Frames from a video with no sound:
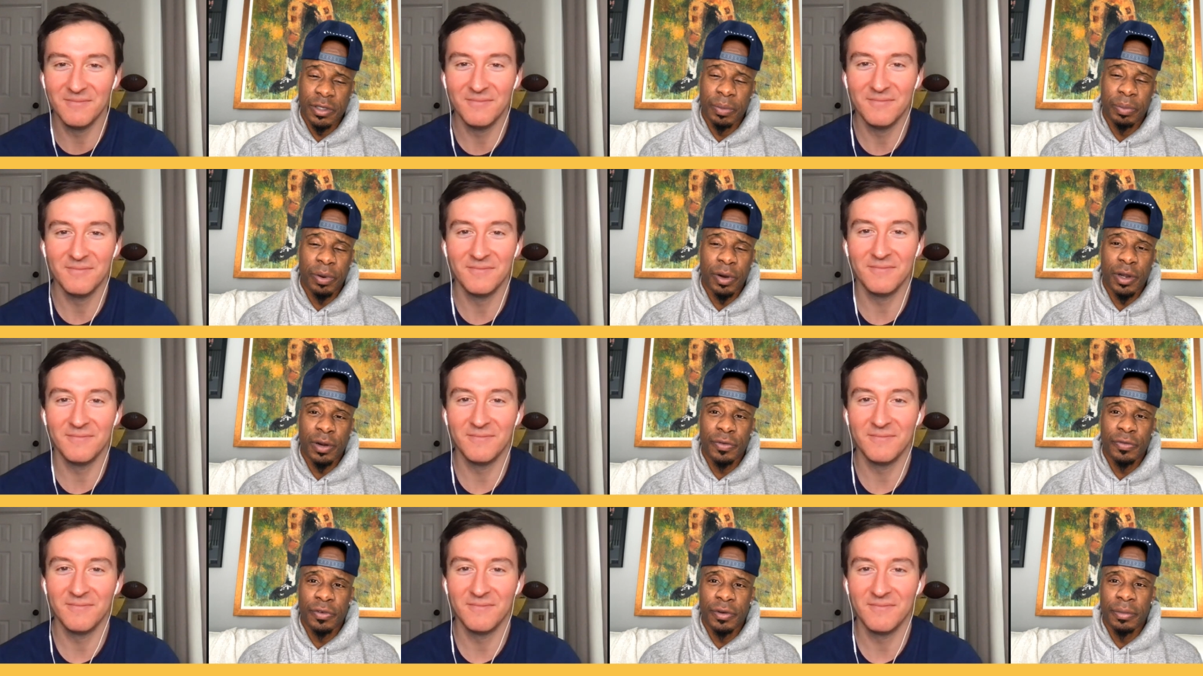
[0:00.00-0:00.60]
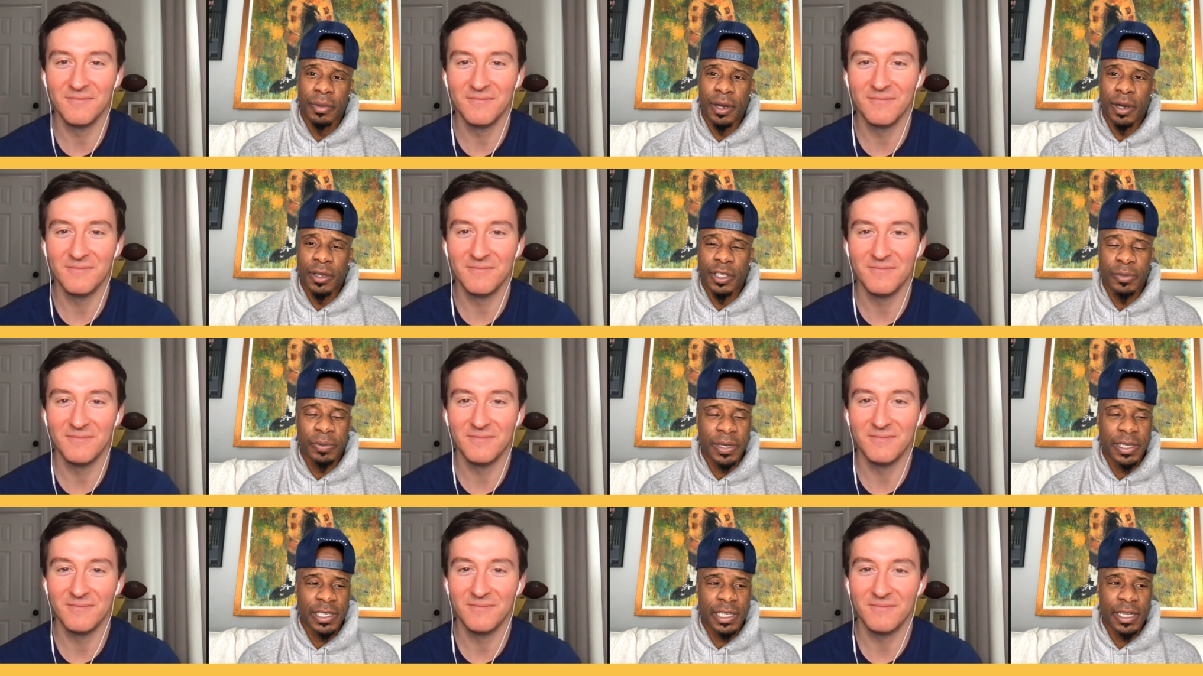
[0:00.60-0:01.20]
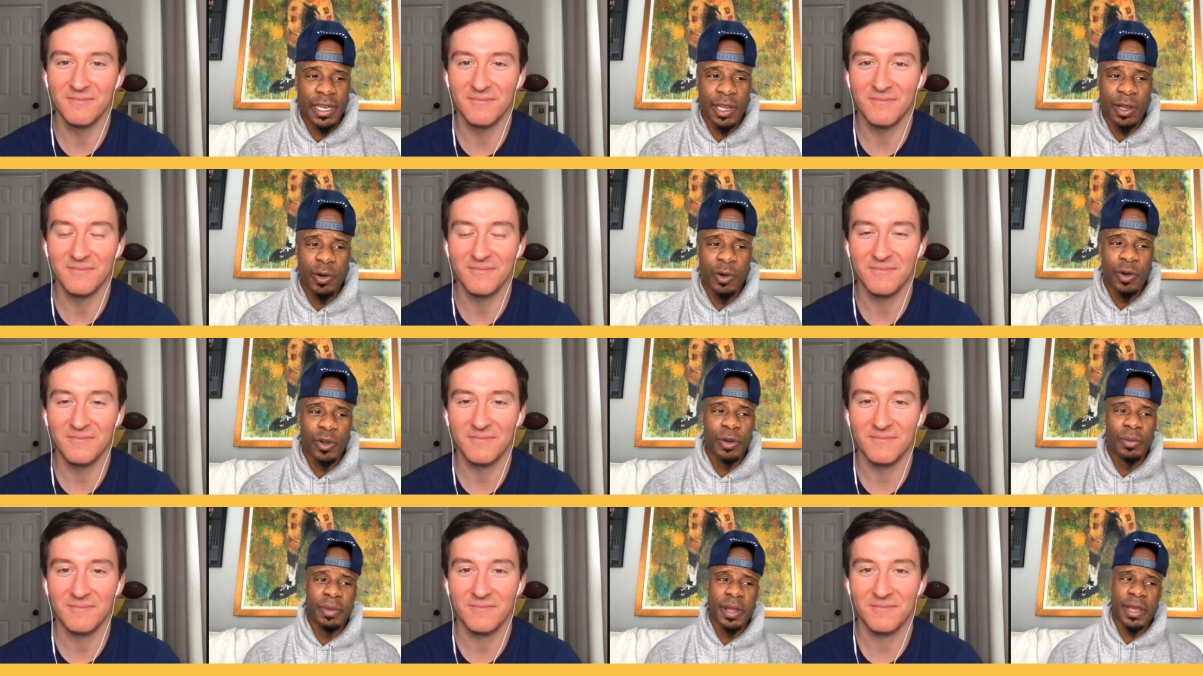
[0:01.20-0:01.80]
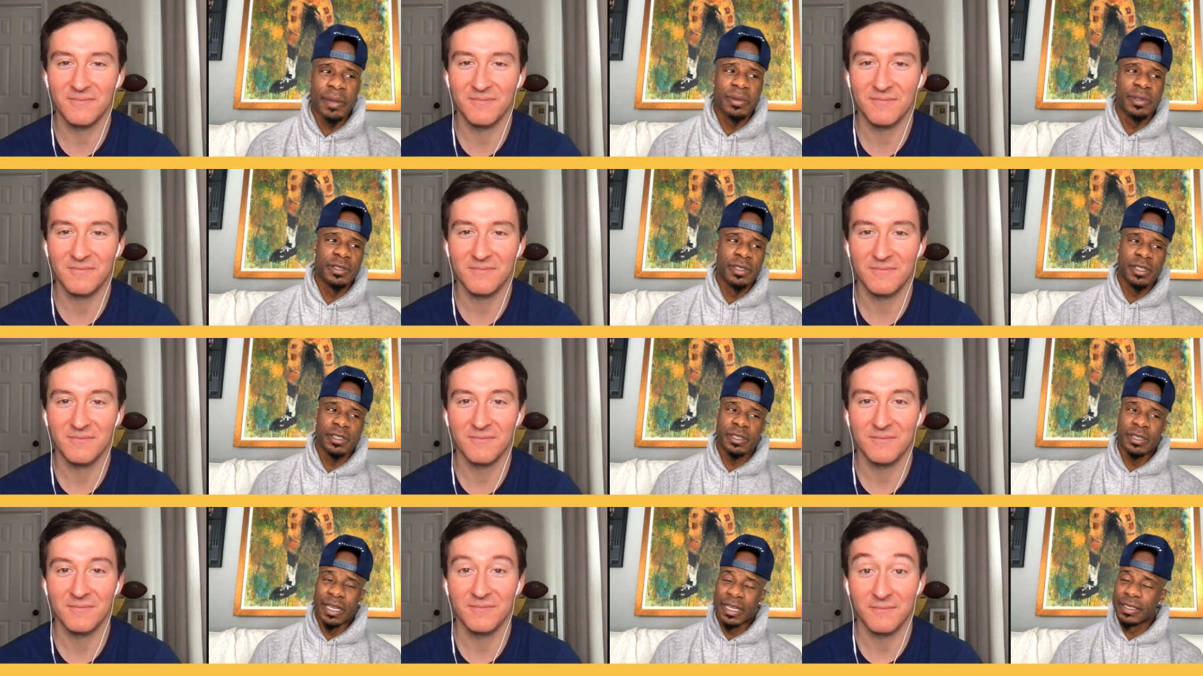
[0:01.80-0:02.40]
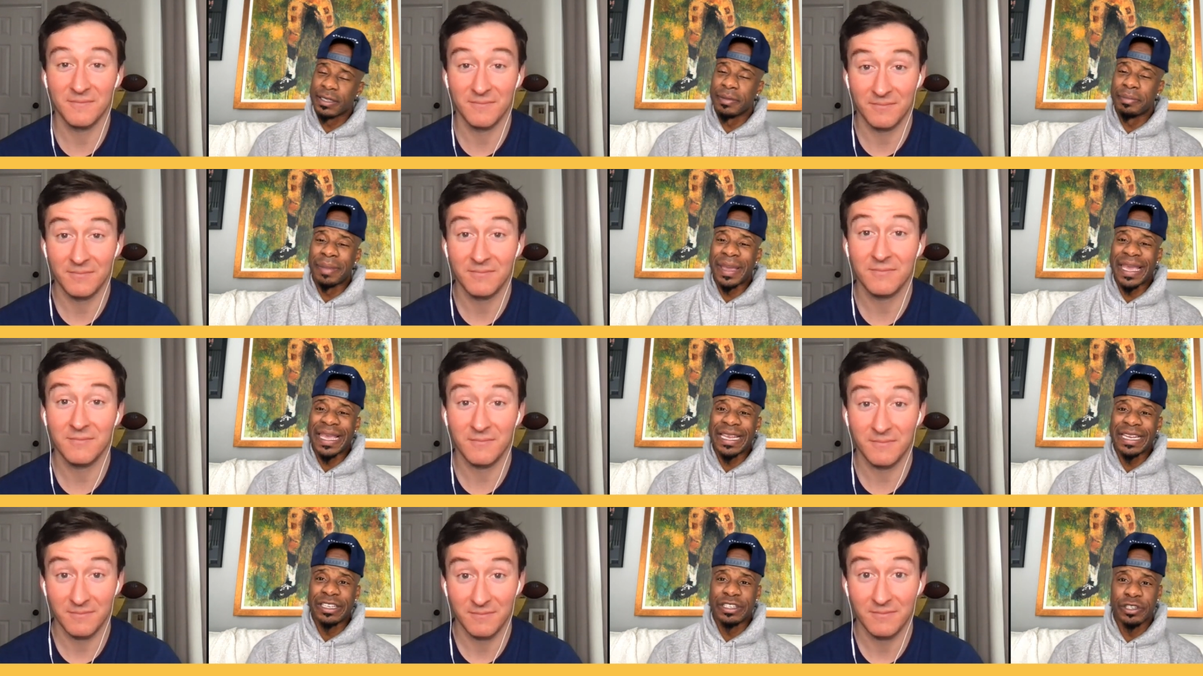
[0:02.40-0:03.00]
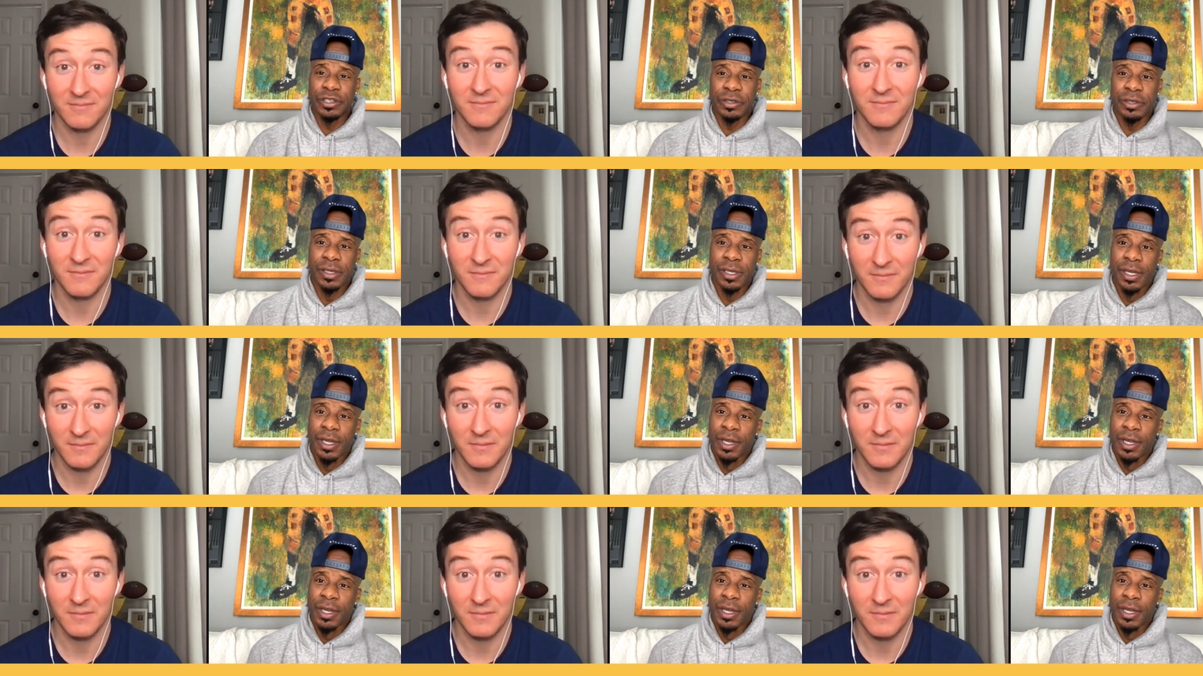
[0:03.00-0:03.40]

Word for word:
Speaker 1: a part of football, especially that quarterback position. That's a major.